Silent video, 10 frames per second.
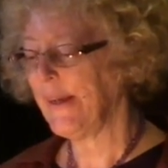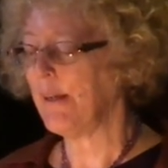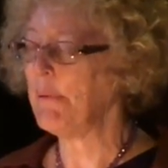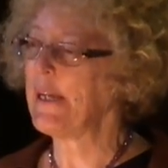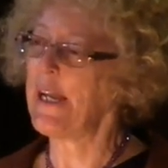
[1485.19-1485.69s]

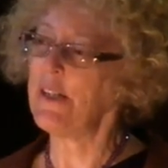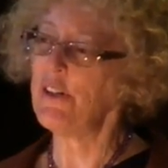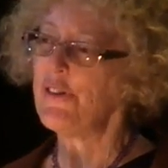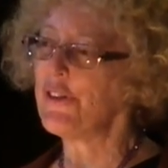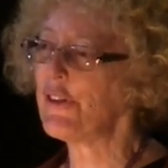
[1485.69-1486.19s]
and began
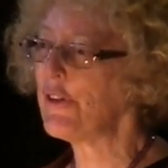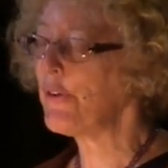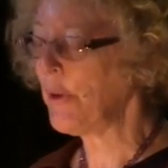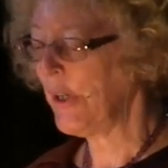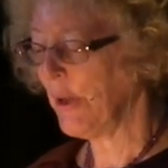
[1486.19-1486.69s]
to
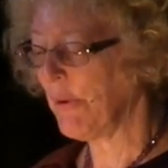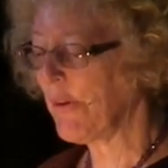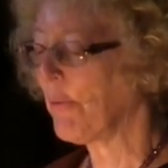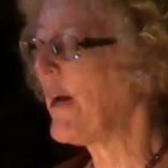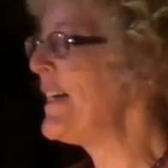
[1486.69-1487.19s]
chew
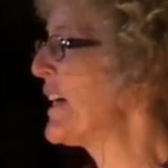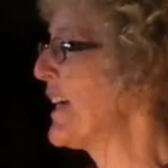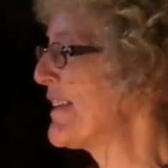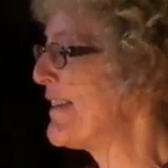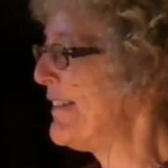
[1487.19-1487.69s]
with great
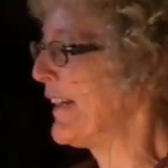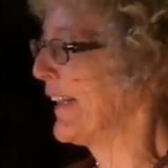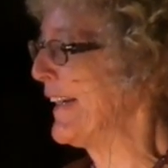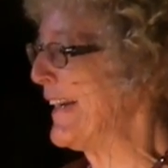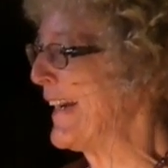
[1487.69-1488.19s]

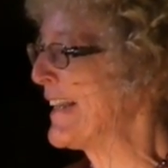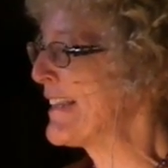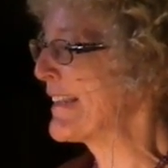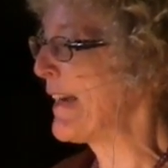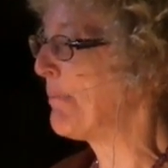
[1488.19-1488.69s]
hostility and
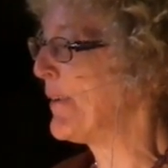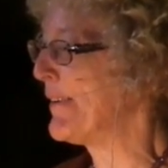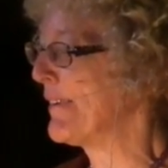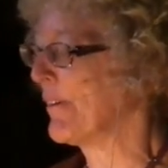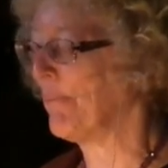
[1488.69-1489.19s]

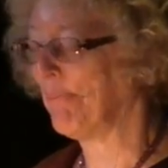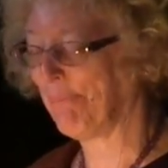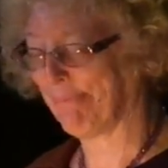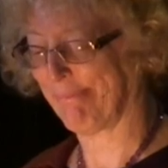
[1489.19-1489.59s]
skepticism.